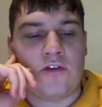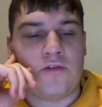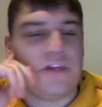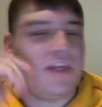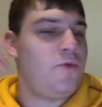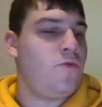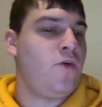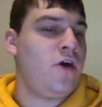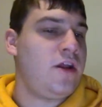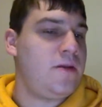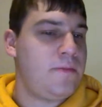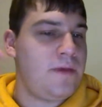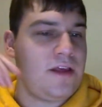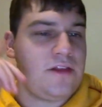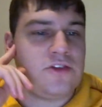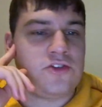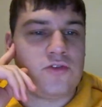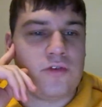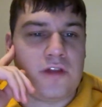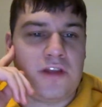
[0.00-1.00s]
Only one
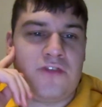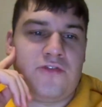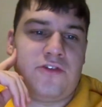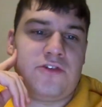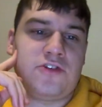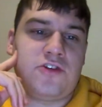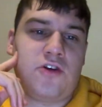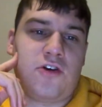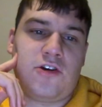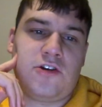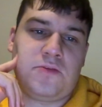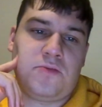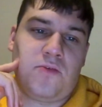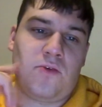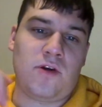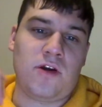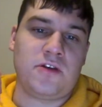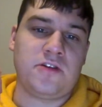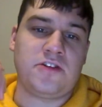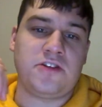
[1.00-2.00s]
made the short list for "Star Is
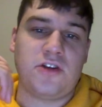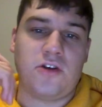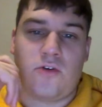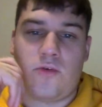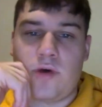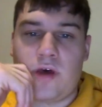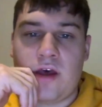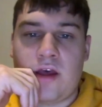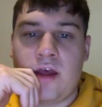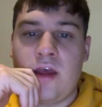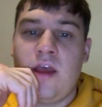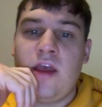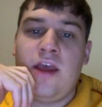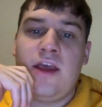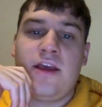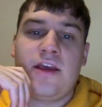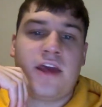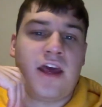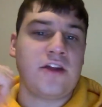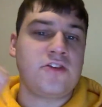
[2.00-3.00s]
Born." So
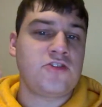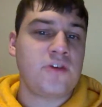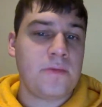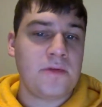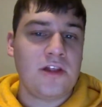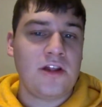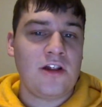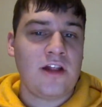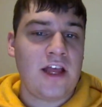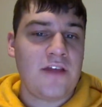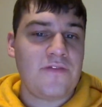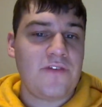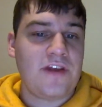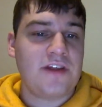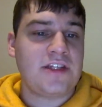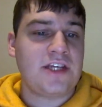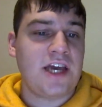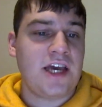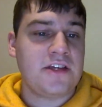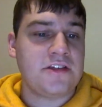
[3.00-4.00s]
got "Triple Little Light
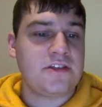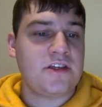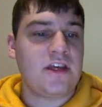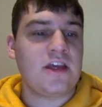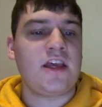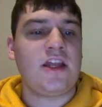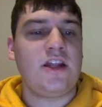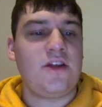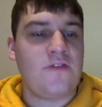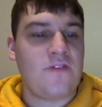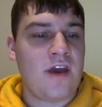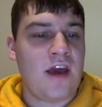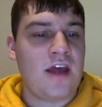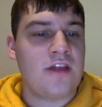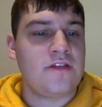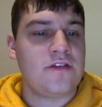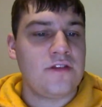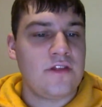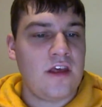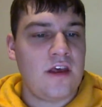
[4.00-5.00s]
Fantastic," and you've
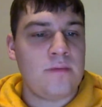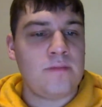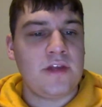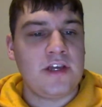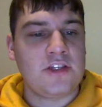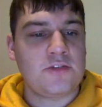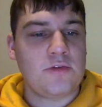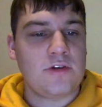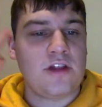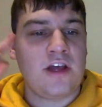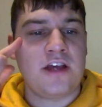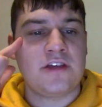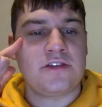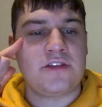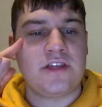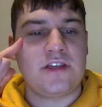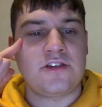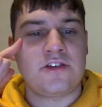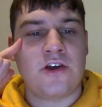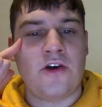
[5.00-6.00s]
got "The Place Where
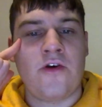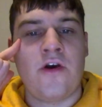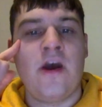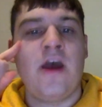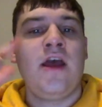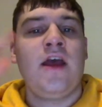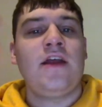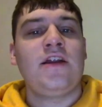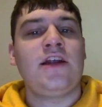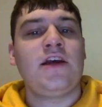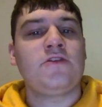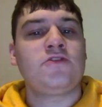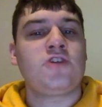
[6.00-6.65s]
Lost Things Go." Now,